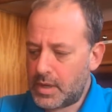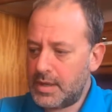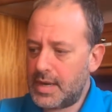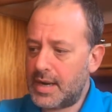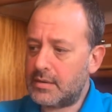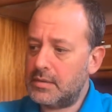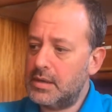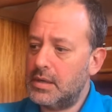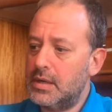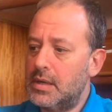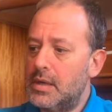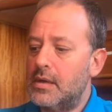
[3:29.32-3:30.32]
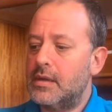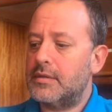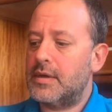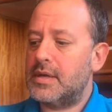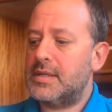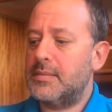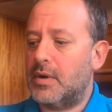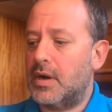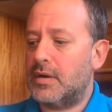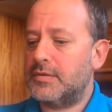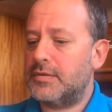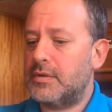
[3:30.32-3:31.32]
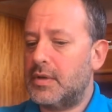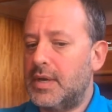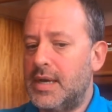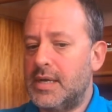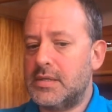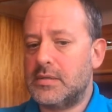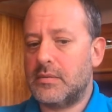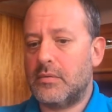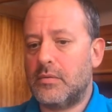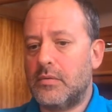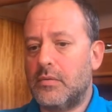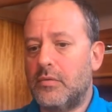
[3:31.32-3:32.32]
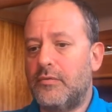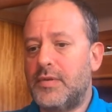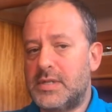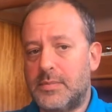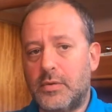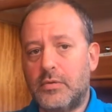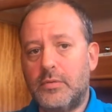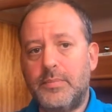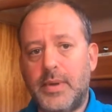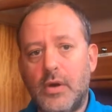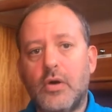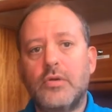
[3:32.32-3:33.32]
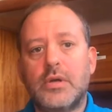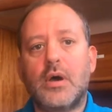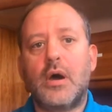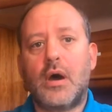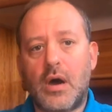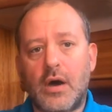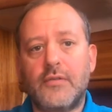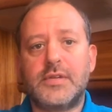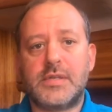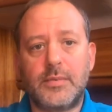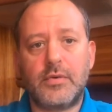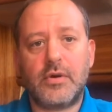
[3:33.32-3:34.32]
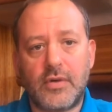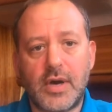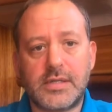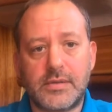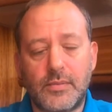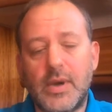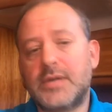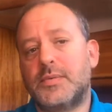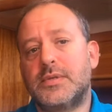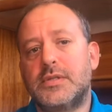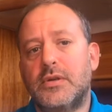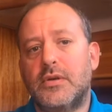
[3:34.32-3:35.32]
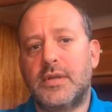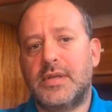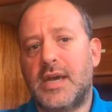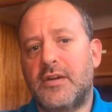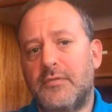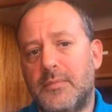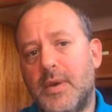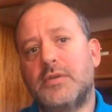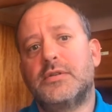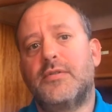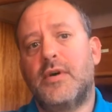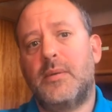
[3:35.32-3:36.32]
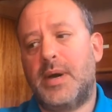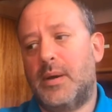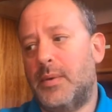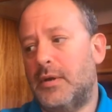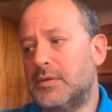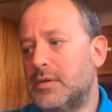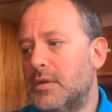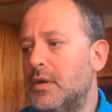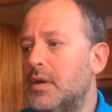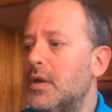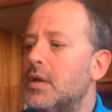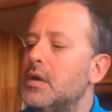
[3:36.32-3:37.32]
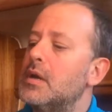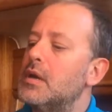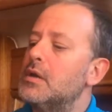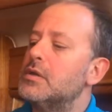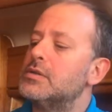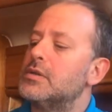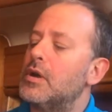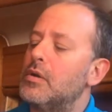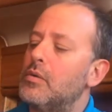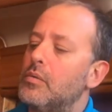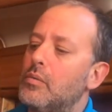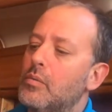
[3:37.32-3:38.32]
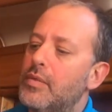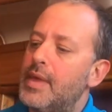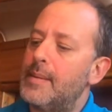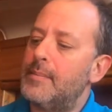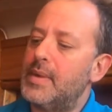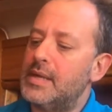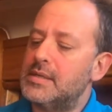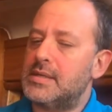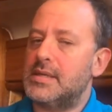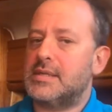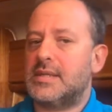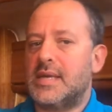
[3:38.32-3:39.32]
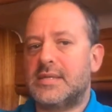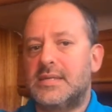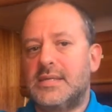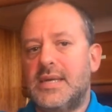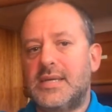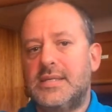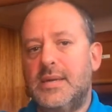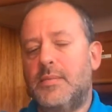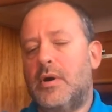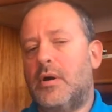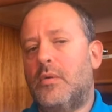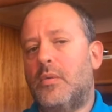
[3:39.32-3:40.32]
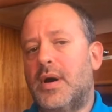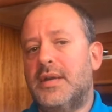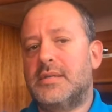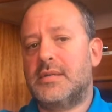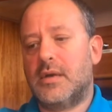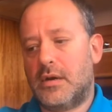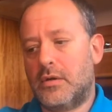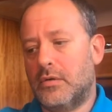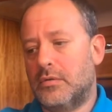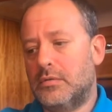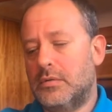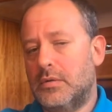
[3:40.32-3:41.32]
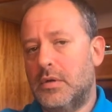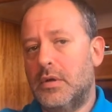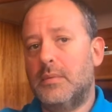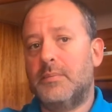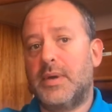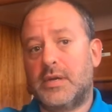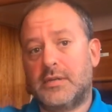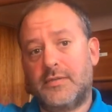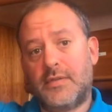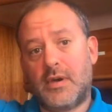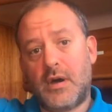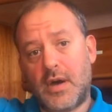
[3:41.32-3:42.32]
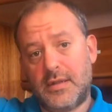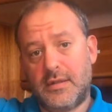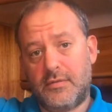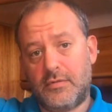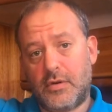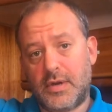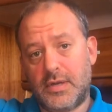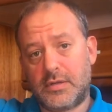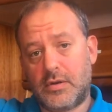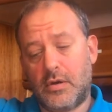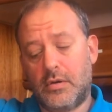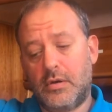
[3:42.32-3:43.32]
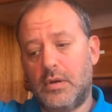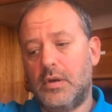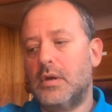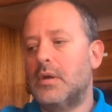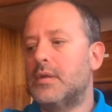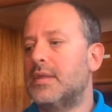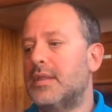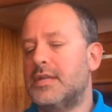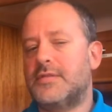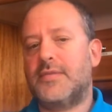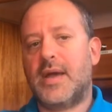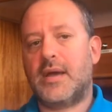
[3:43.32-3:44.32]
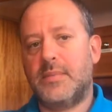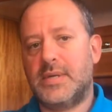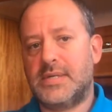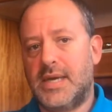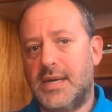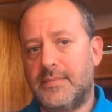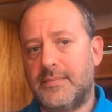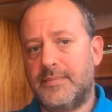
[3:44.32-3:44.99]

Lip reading: Now 30 miles is visible beyond our visible horizon as we're stood on the deck of most of our powerboats. So what that means is there's a 60-mile wide circle, because of the height that the rocket has gone, that this flare can be seen.